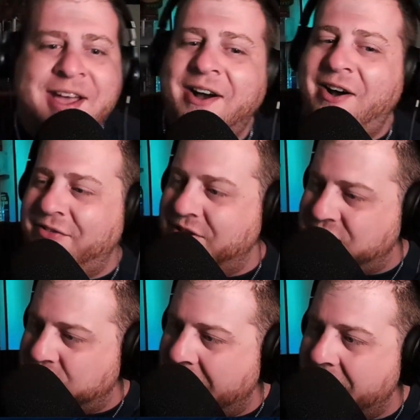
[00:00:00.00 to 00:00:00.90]
off the
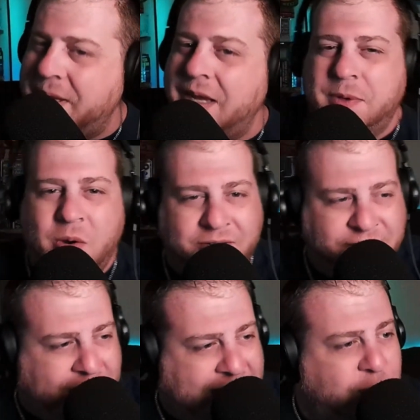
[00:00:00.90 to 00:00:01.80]
scrap heap, go and
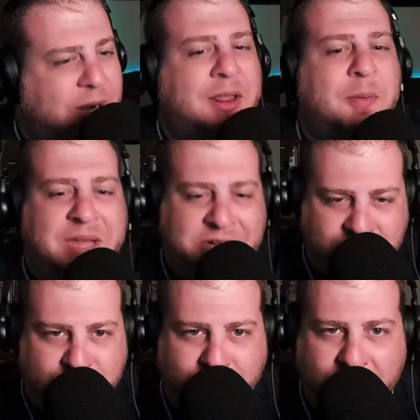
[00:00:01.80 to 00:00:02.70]
find
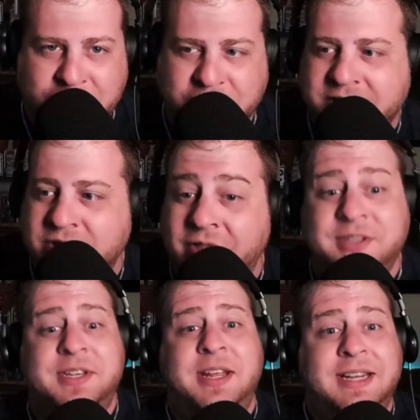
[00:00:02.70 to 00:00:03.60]
reclamation projects, all of a
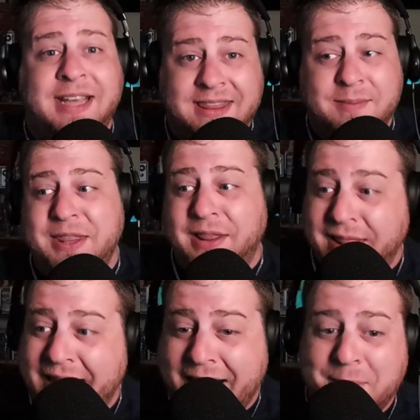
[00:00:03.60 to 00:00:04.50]
sudden get them in the
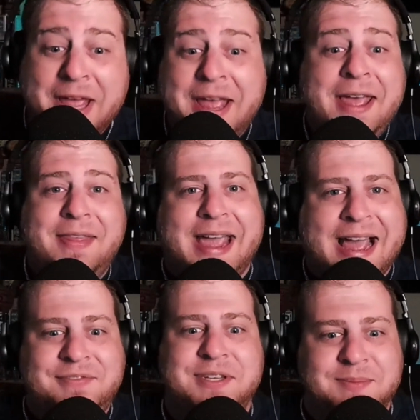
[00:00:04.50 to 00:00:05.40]
lab. They
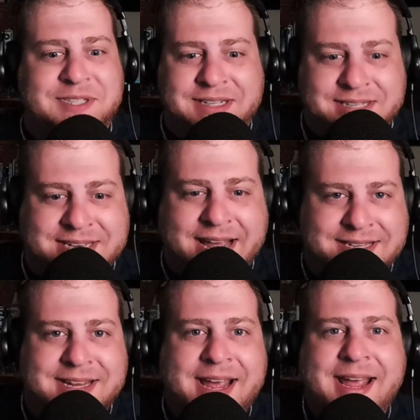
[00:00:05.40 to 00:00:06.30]
have some
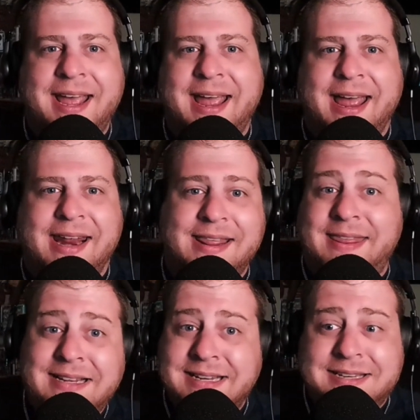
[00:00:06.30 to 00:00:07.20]
success, and
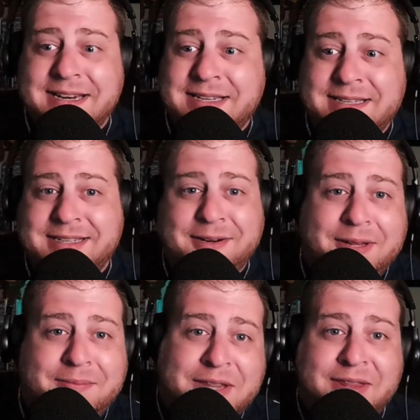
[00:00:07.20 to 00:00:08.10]
that doesn't
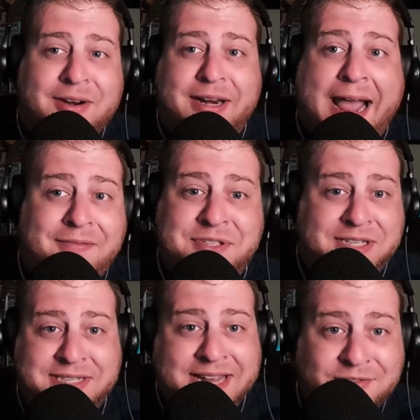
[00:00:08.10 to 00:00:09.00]
necessarily mean they're going to have
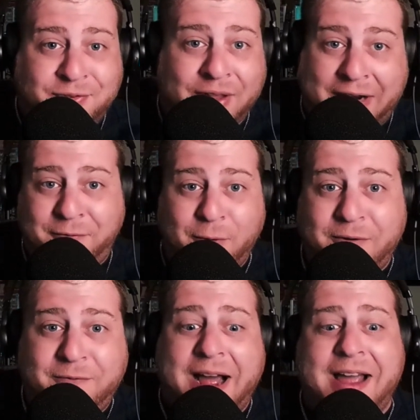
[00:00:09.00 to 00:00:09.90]
success for like 4 or
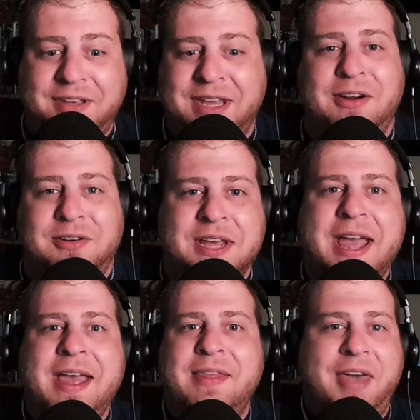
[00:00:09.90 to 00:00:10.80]
5 years.
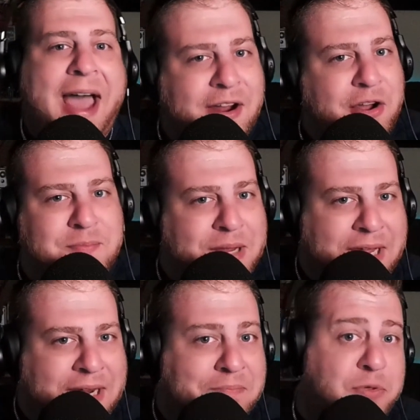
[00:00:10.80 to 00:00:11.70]
That could
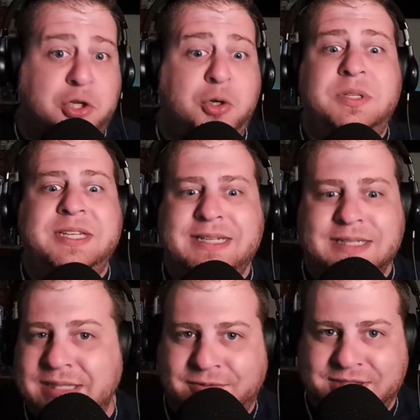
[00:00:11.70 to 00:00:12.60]
mean 2
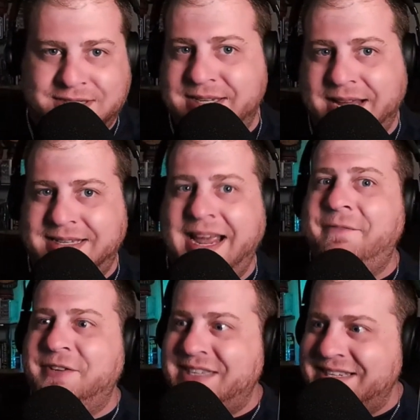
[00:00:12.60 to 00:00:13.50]
seasons of success,
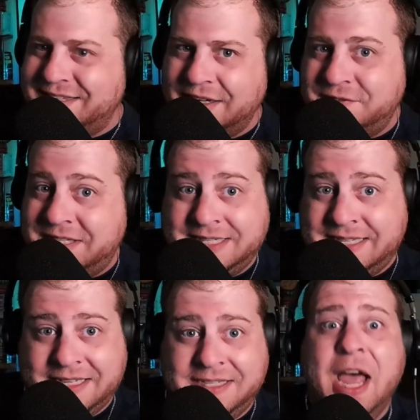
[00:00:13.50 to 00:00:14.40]
half a season of
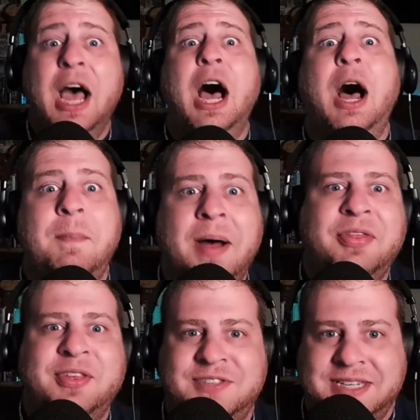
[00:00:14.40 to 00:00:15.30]
success, a
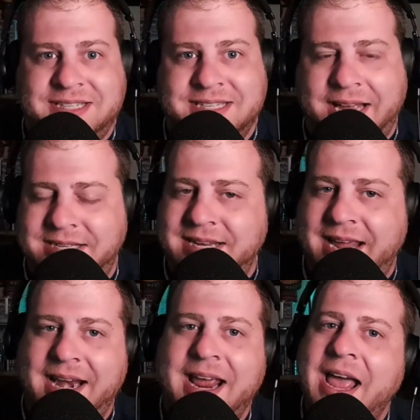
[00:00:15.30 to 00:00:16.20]
month of success.
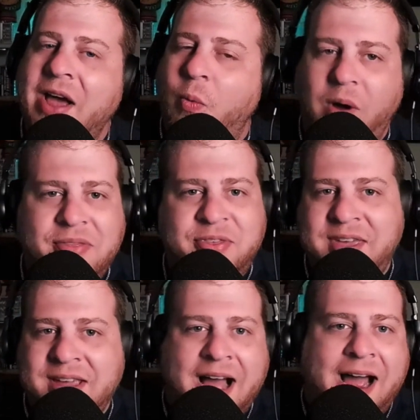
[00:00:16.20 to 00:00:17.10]
And one
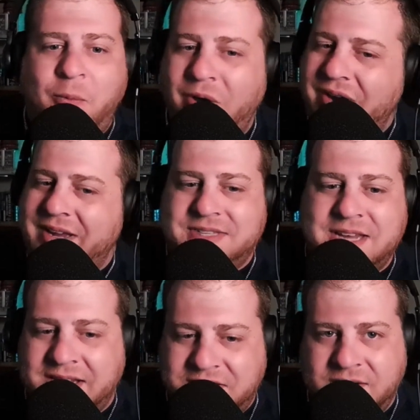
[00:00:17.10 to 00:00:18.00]
thing I will give
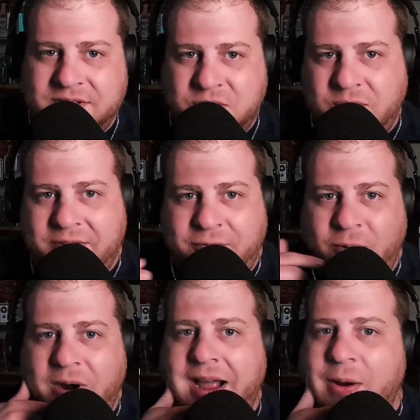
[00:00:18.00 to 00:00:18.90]
Scott Service credit
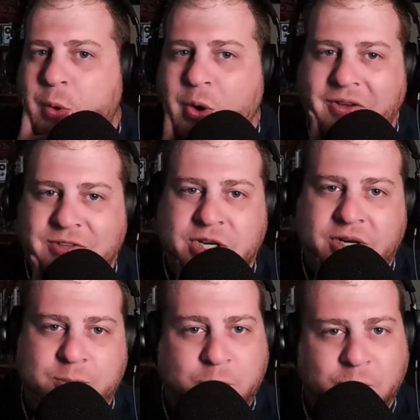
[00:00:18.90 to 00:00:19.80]
for, I will give Jerry
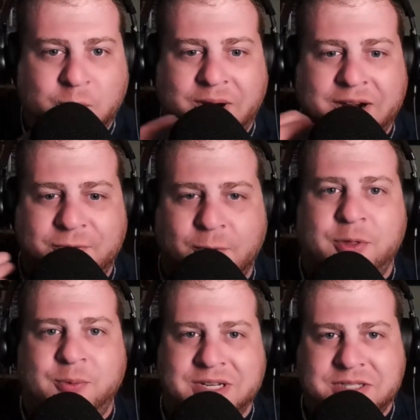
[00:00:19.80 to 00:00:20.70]
DiPoto credit for,
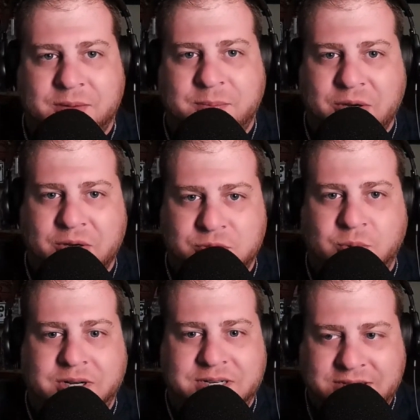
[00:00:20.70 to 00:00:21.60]
and the rest of the Mariners
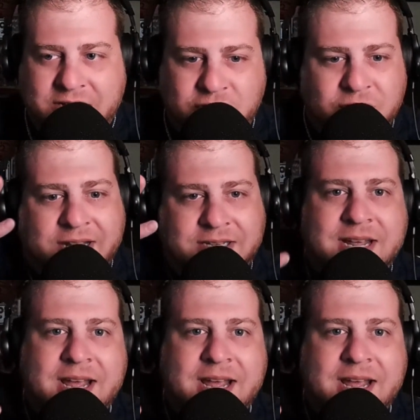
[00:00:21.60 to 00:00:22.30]
organization has